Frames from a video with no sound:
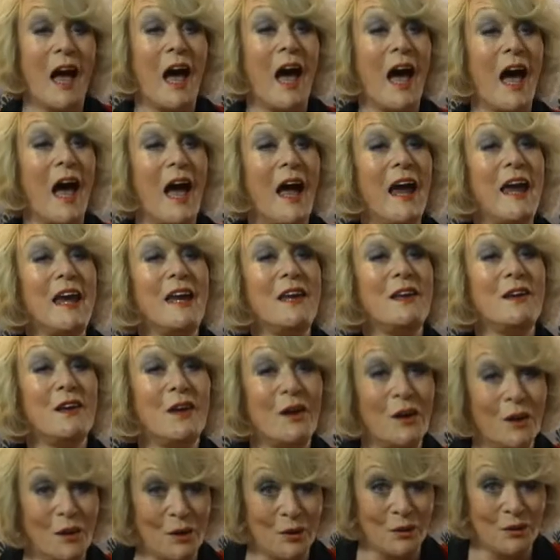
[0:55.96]
I
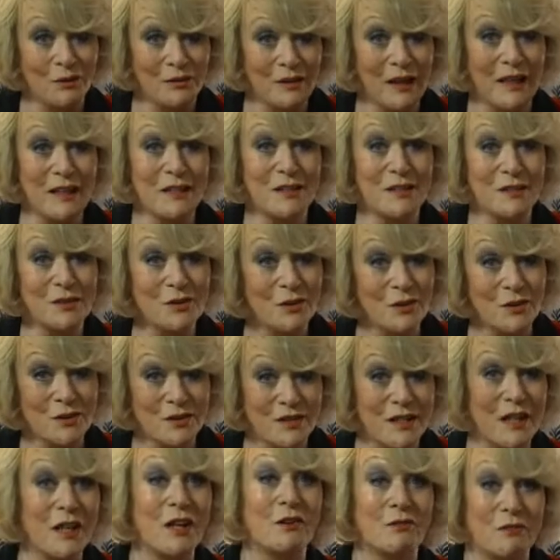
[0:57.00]
know they source
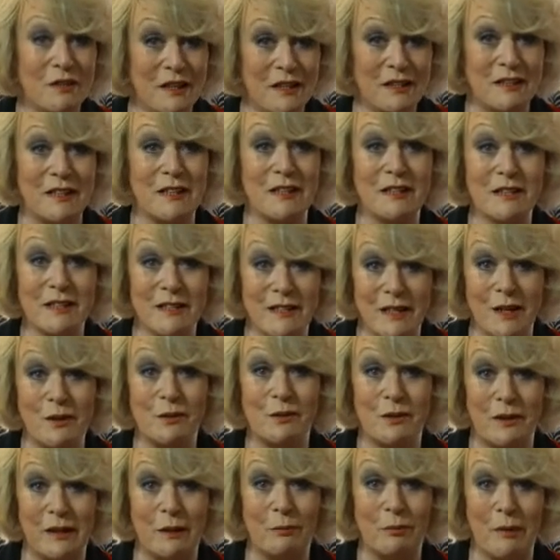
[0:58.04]
ingredients
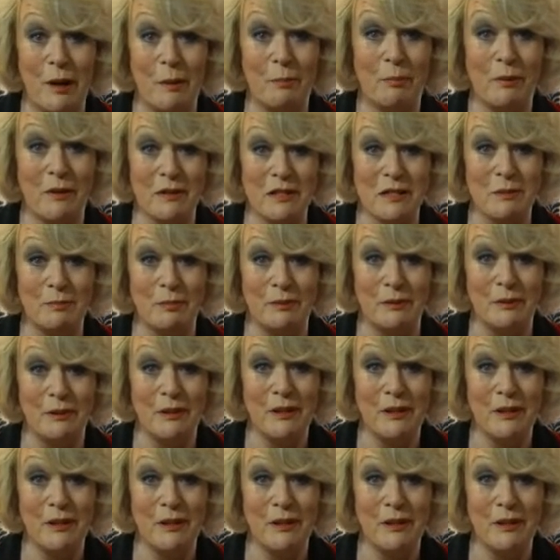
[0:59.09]
locally where possible